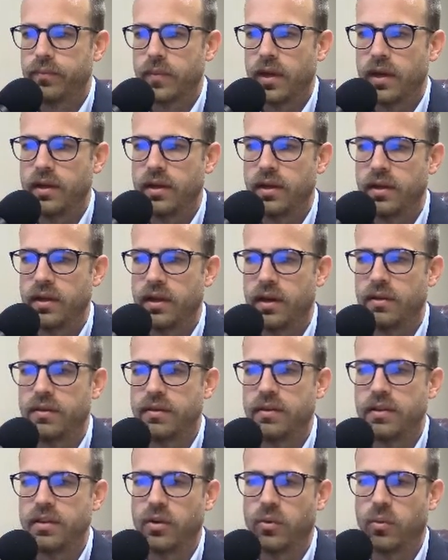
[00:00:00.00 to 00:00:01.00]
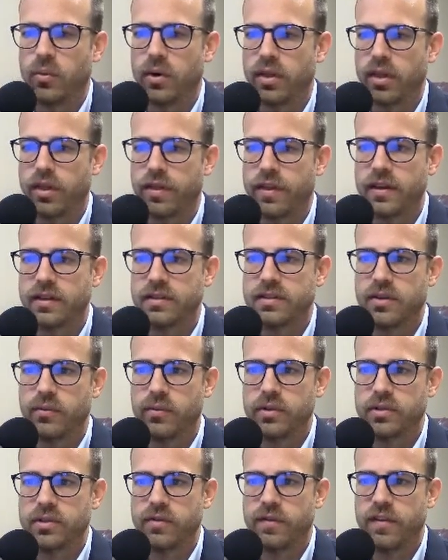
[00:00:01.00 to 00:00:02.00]
one of the things that
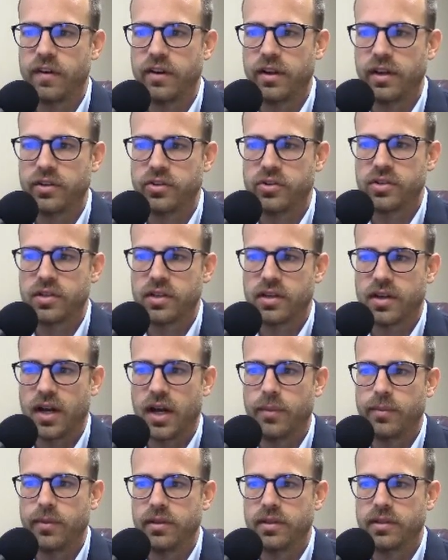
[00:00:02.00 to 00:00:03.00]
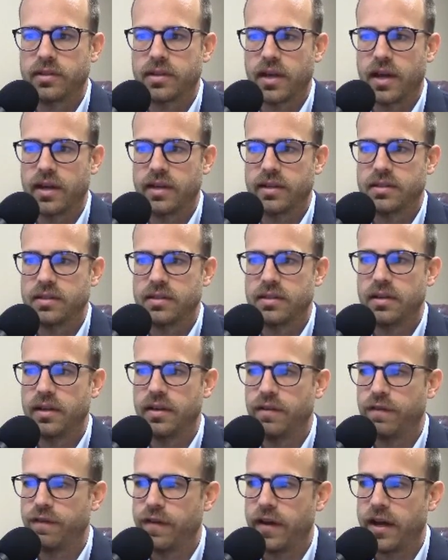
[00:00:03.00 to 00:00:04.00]
was a very interesting comment, this guy,
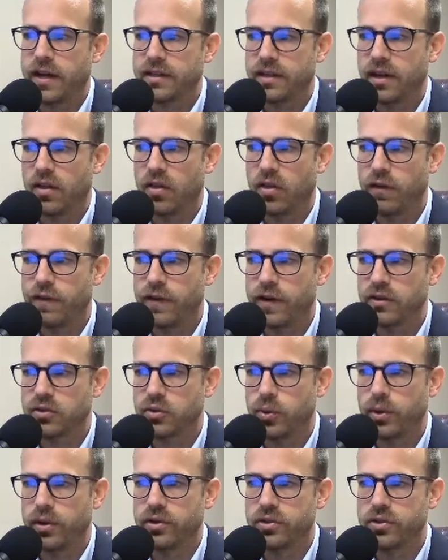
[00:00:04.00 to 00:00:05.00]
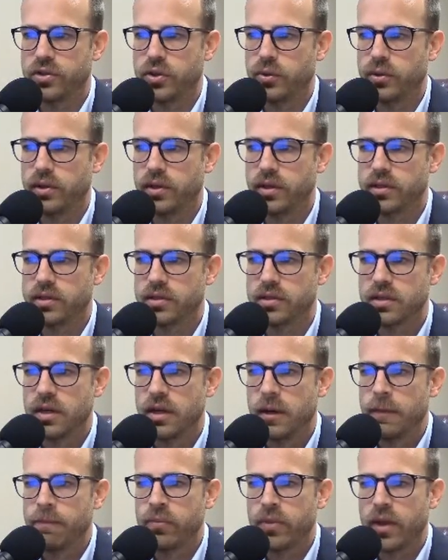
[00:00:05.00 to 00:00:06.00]
in fact, I love how Twitter is doing this.
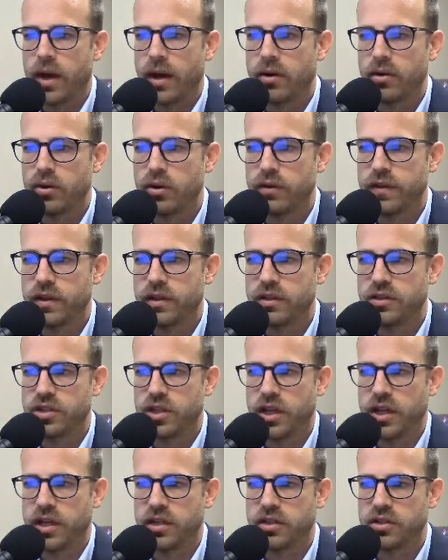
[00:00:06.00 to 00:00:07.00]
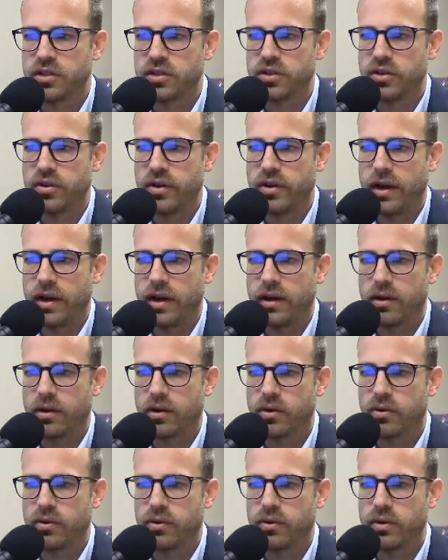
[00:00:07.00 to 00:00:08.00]
I don't know if they changed their
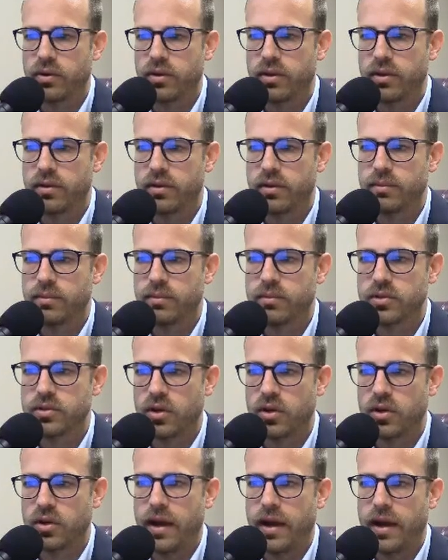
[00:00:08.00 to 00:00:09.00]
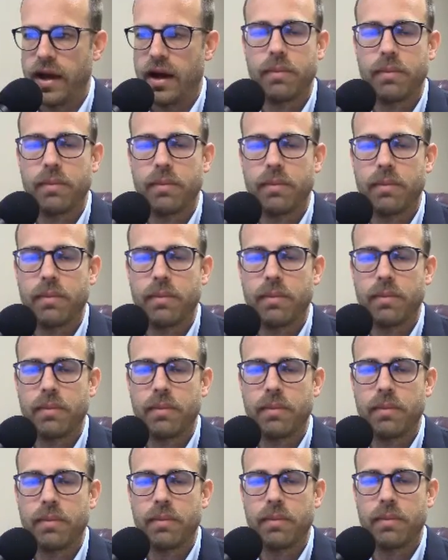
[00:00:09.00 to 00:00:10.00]
algorithms on how people can comment,
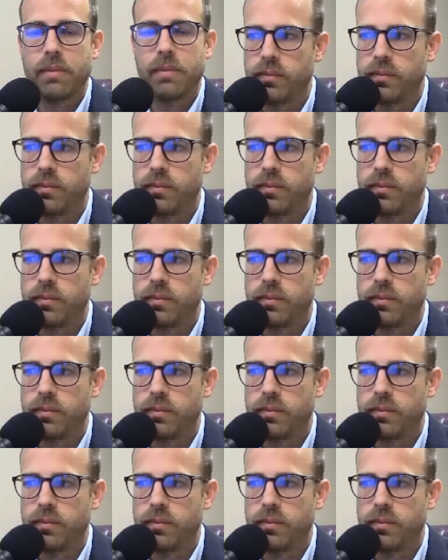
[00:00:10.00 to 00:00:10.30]
but there are